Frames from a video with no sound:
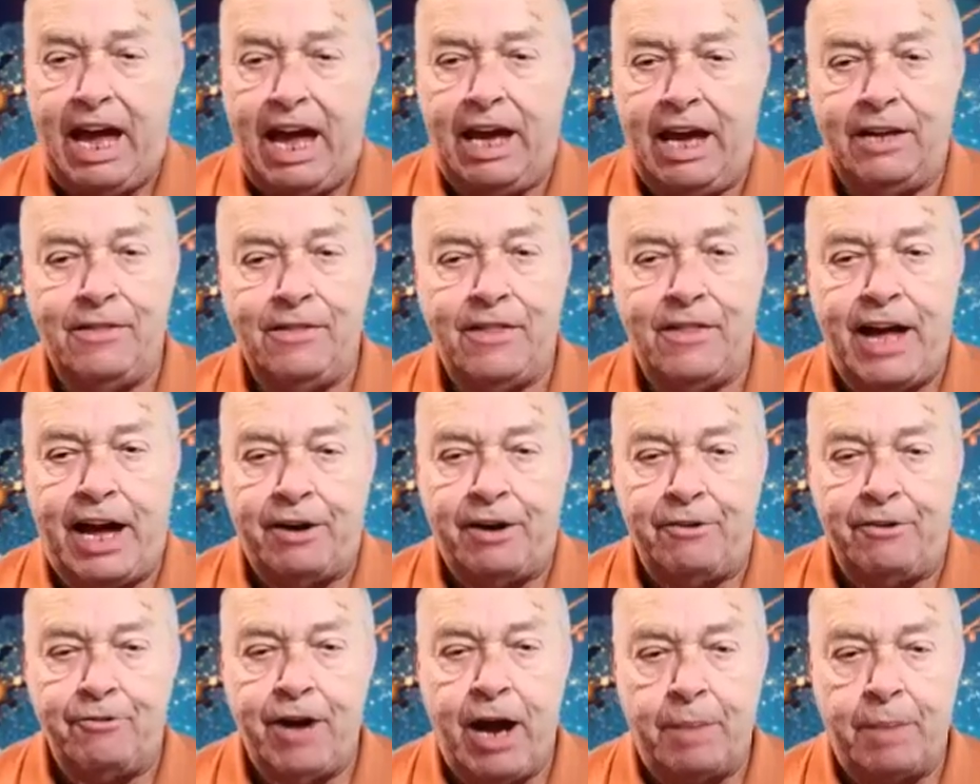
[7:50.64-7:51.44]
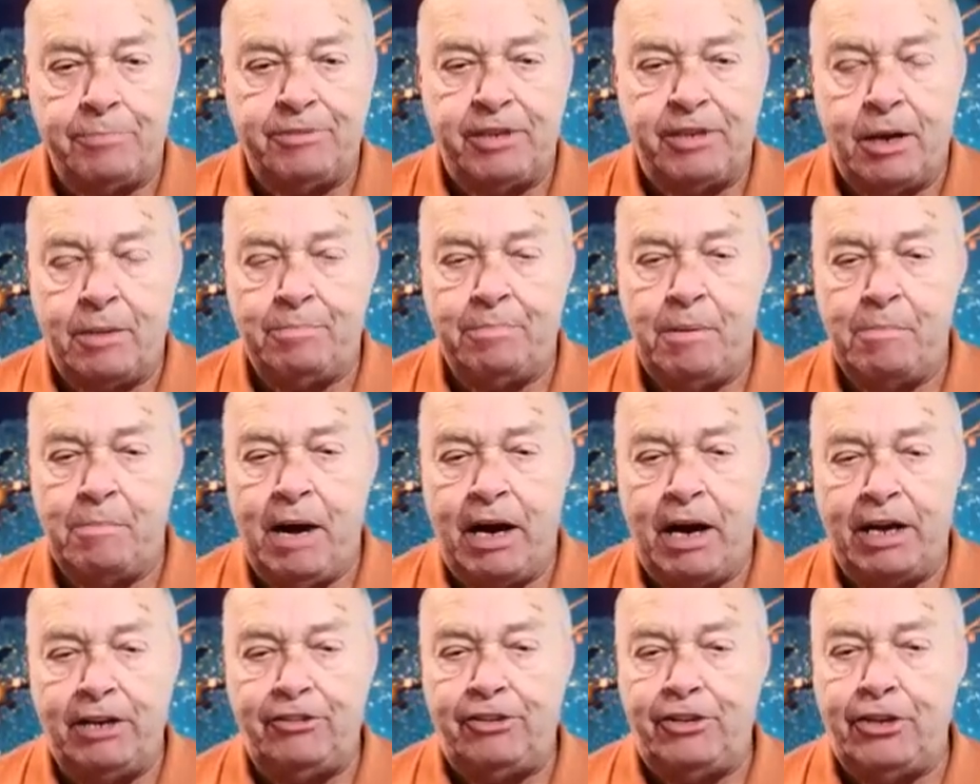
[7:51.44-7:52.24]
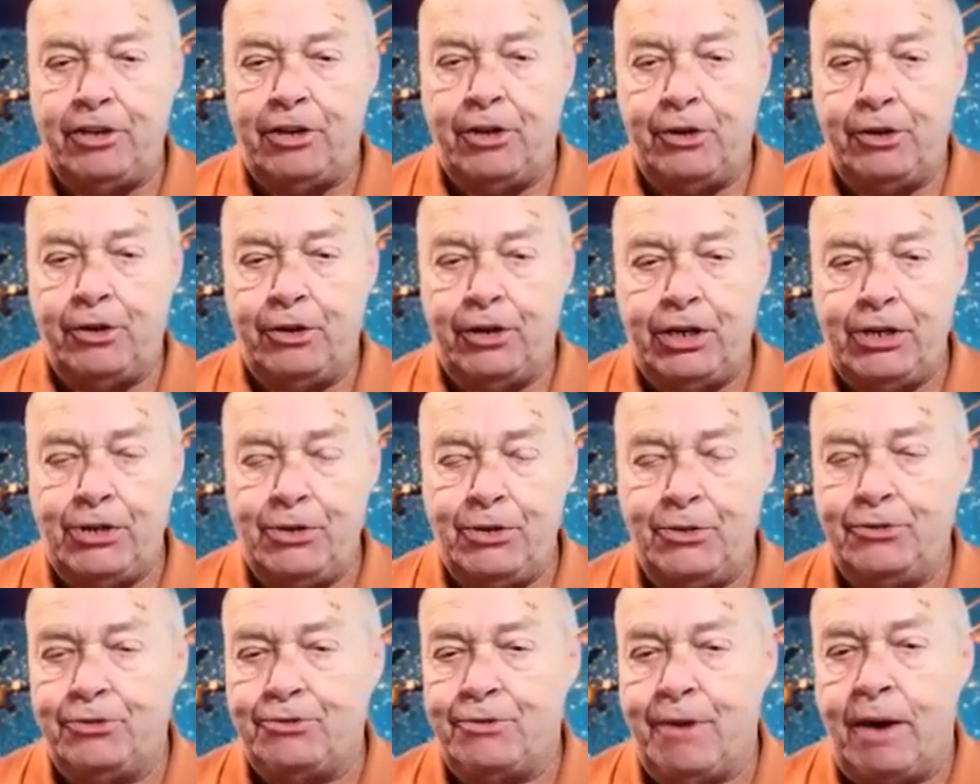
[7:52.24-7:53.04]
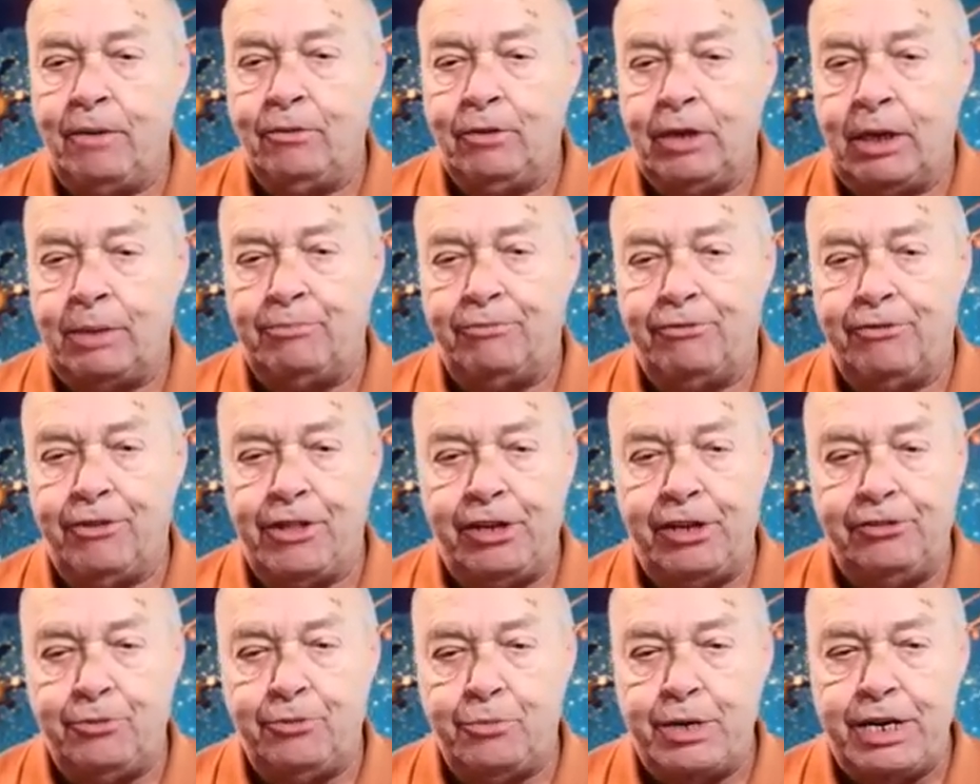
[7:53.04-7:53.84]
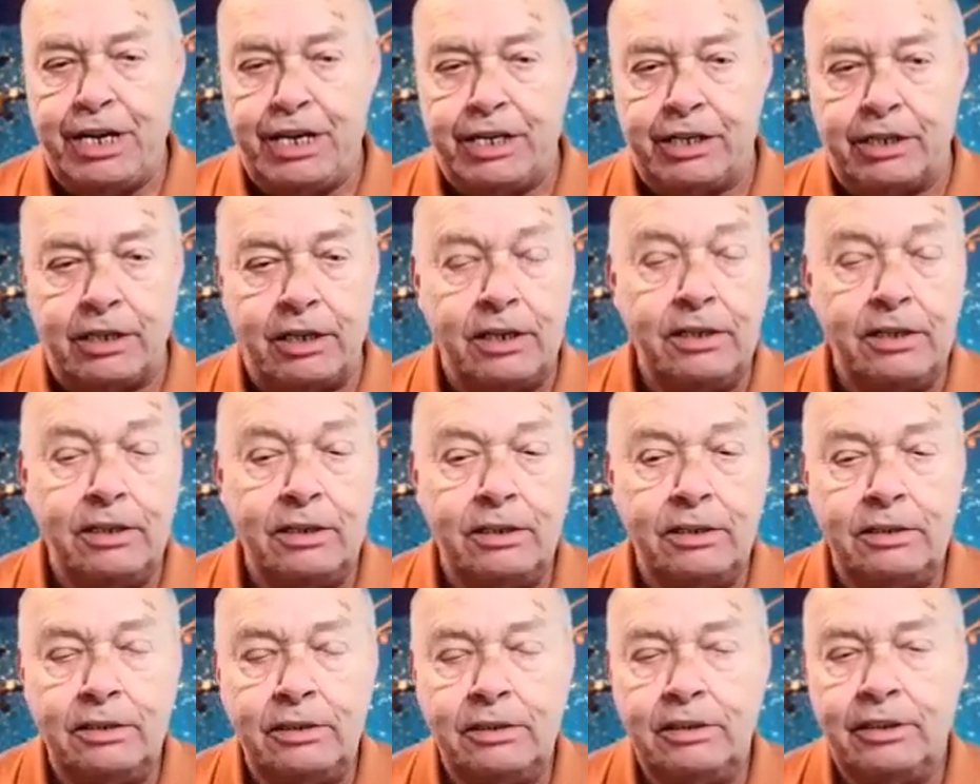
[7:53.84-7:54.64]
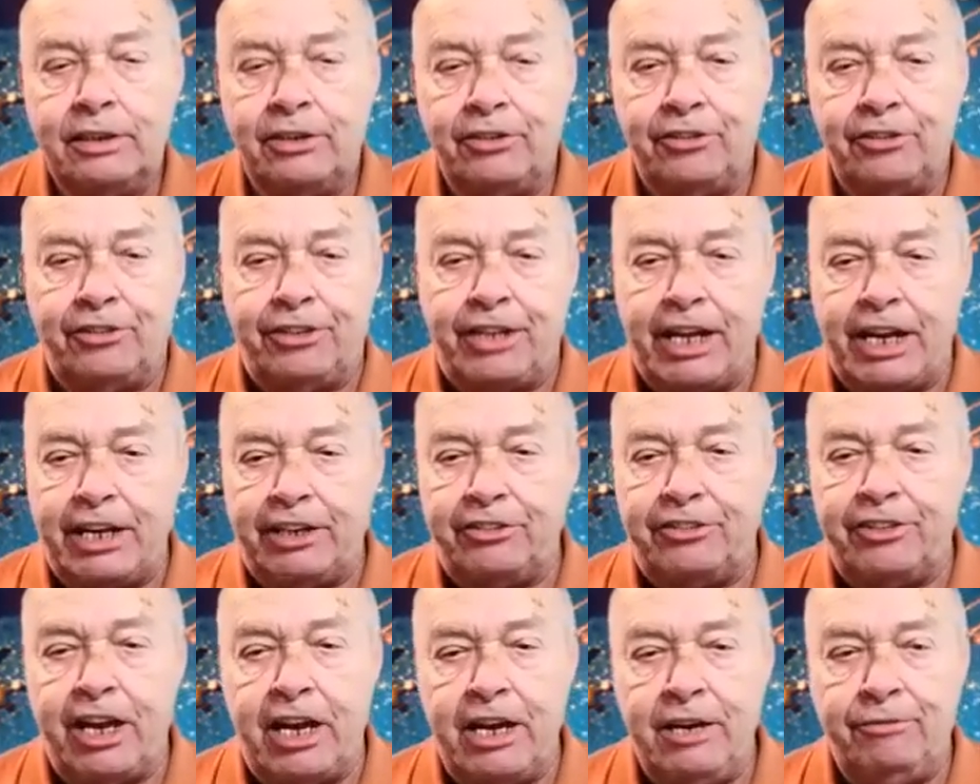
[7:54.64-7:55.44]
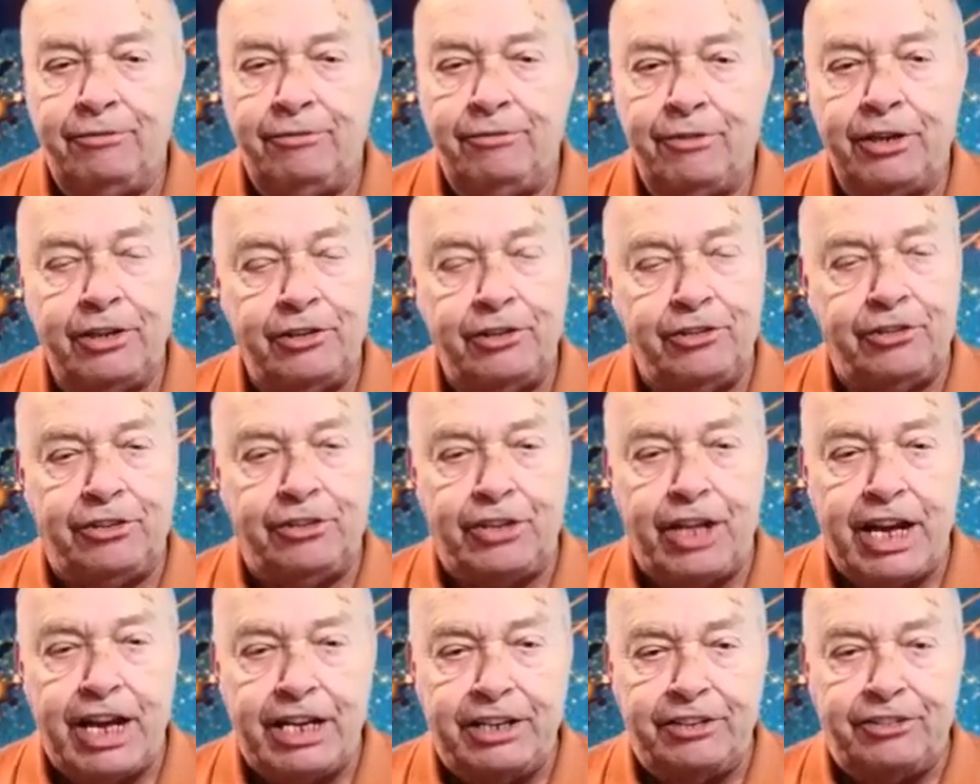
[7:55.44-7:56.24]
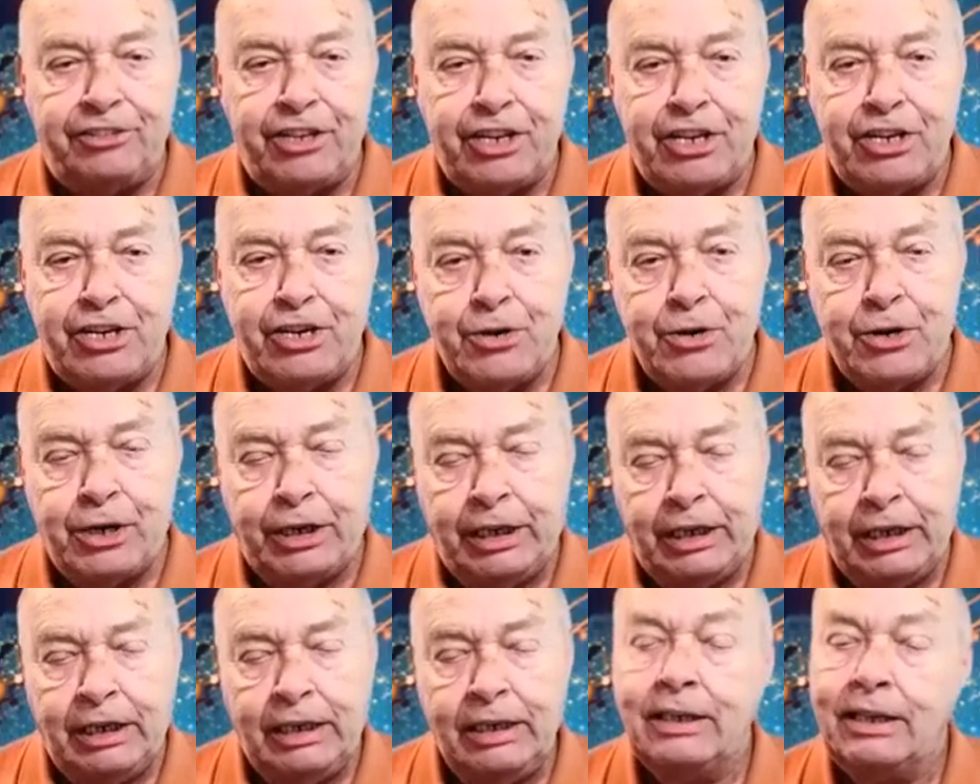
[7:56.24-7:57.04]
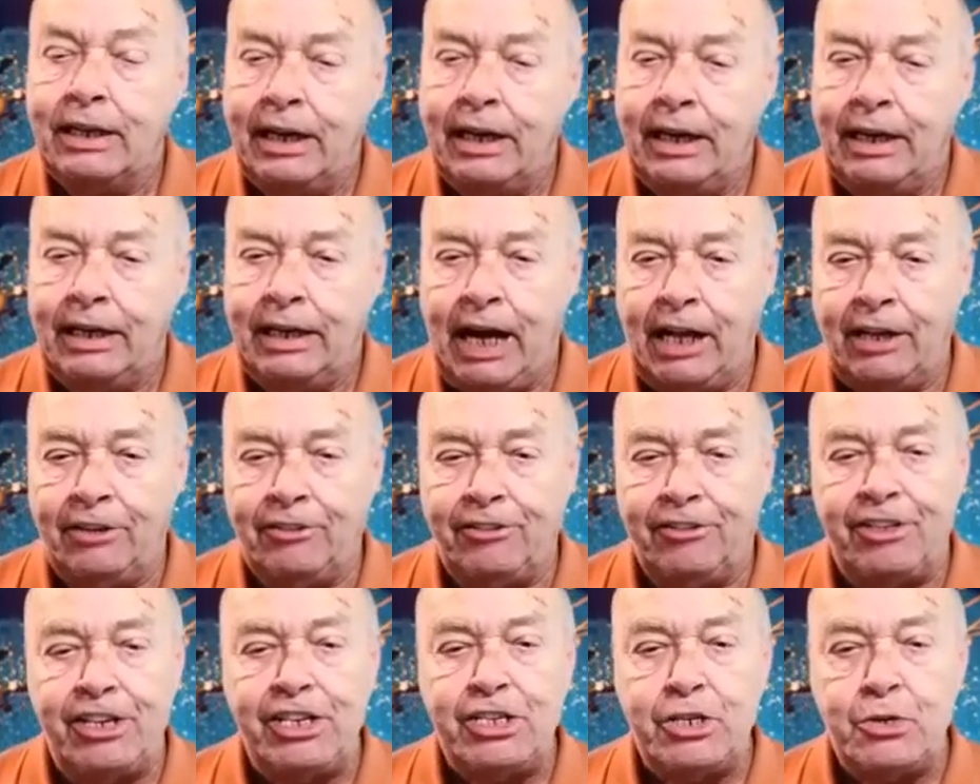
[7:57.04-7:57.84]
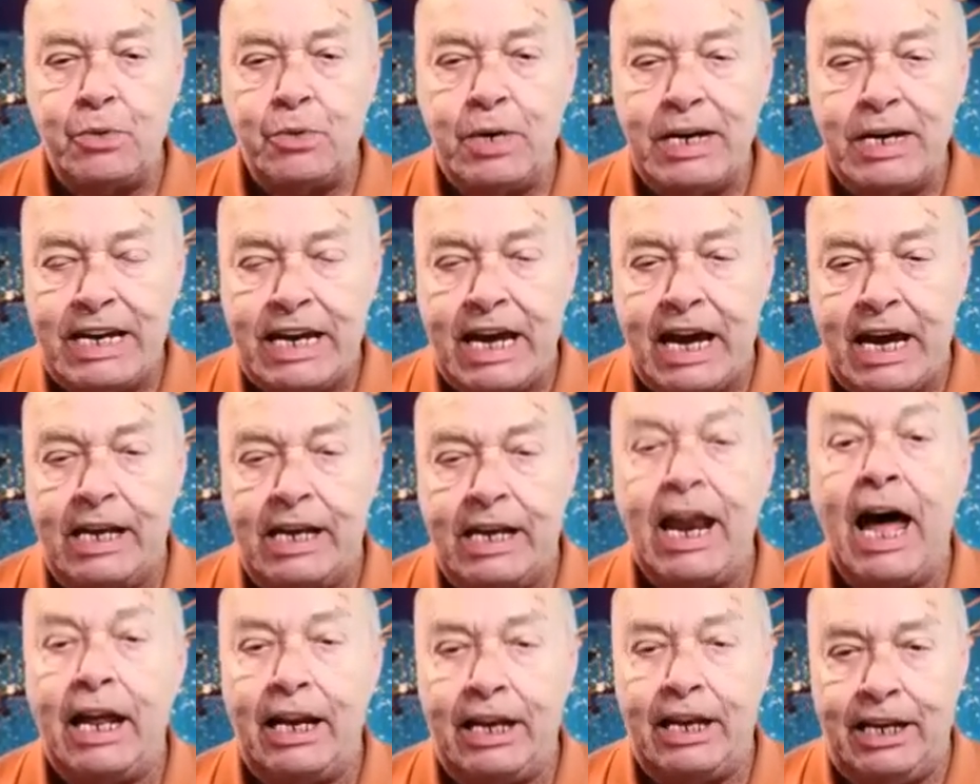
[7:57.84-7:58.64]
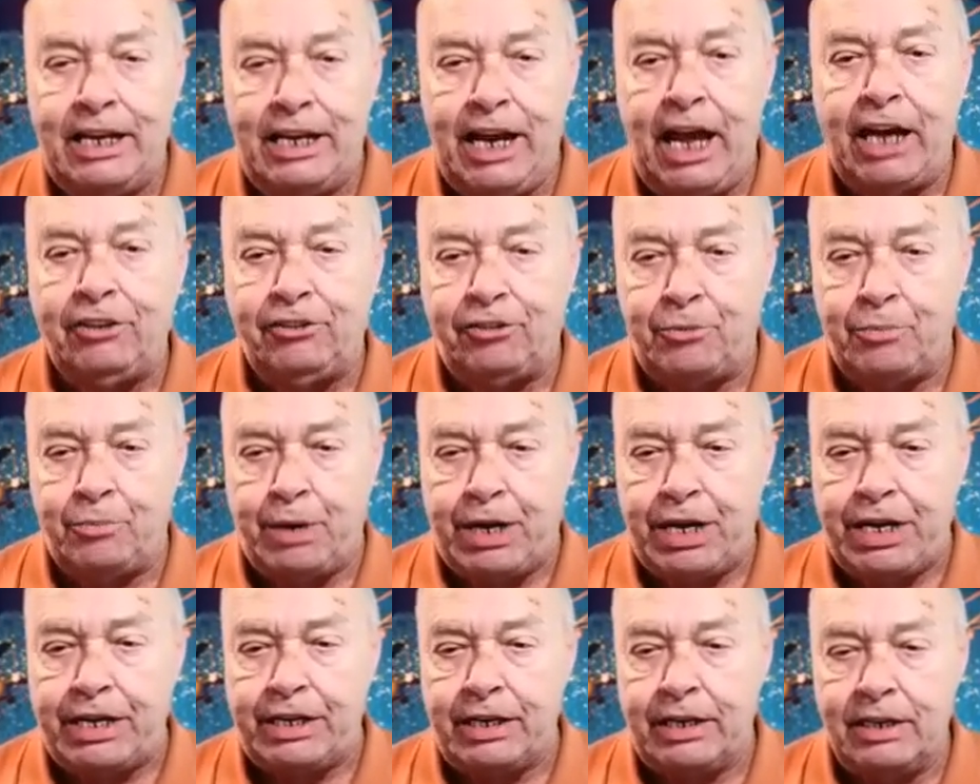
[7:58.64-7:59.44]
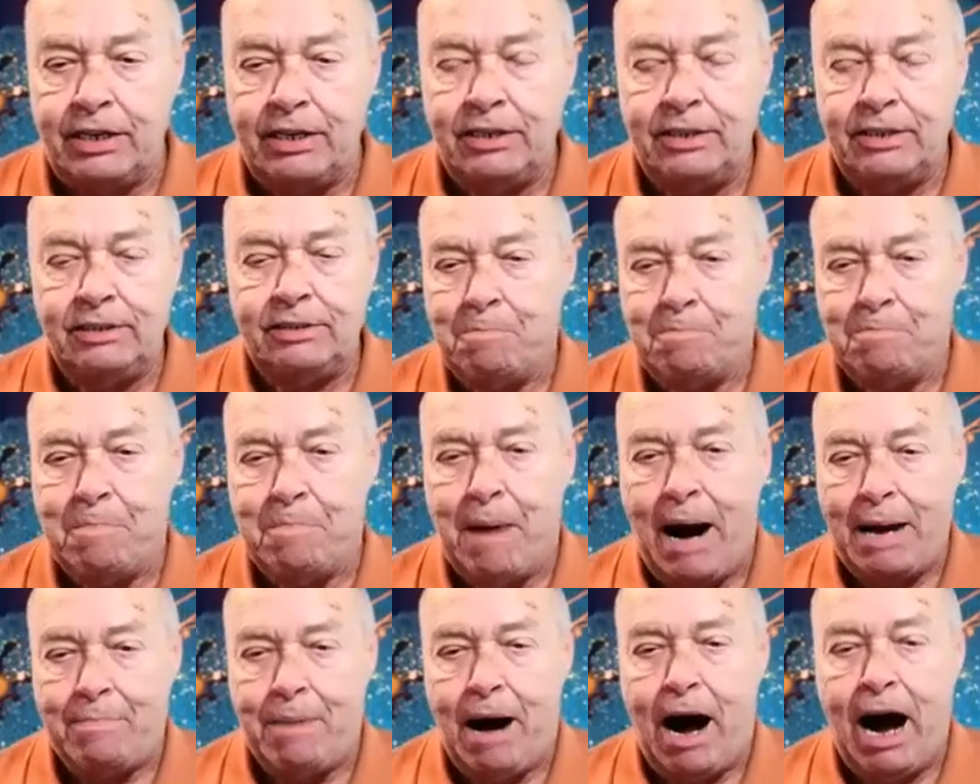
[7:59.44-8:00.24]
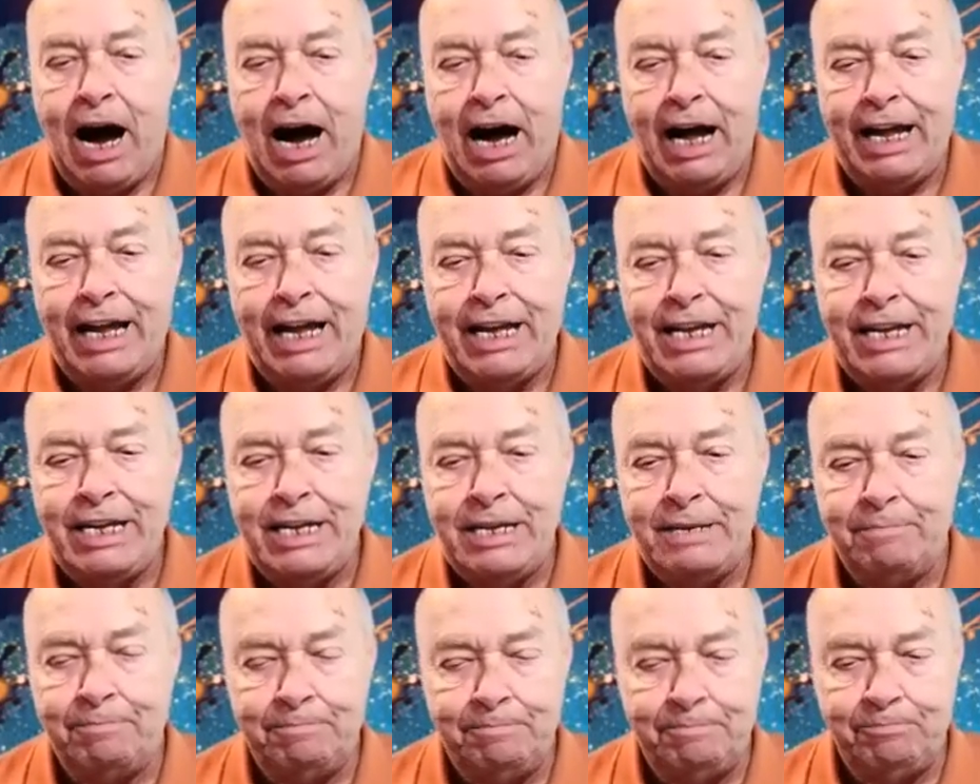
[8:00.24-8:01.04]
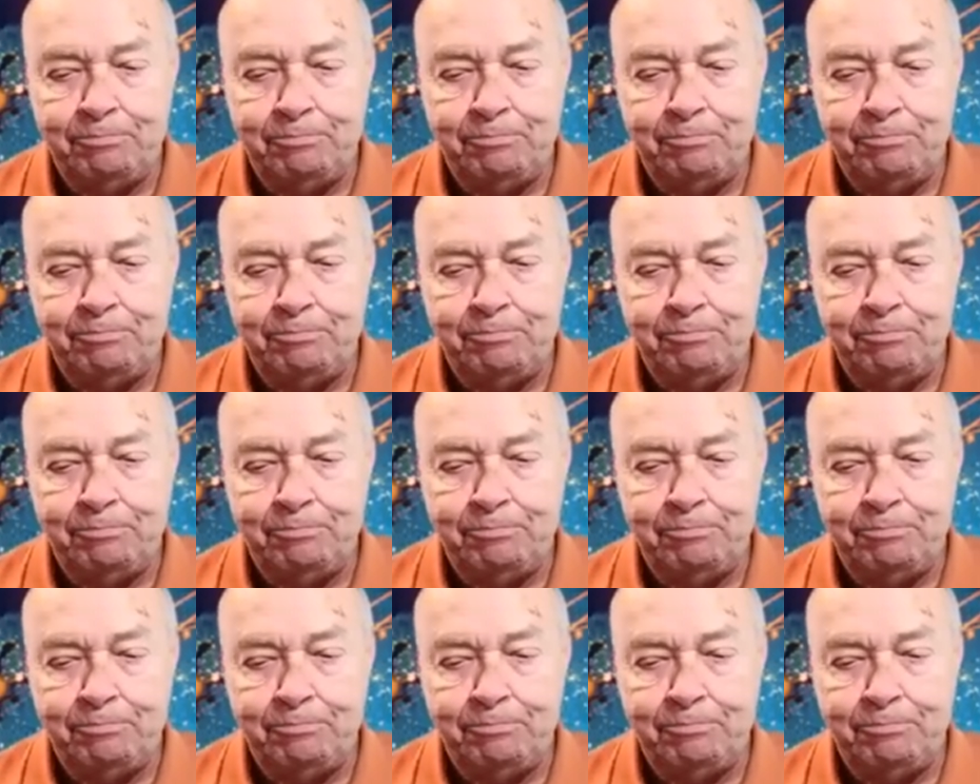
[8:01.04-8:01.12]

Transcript: And that wraps up my security news roundup for this week. Stay safe, stay secure, and I'll see you again next week. Bye-bye.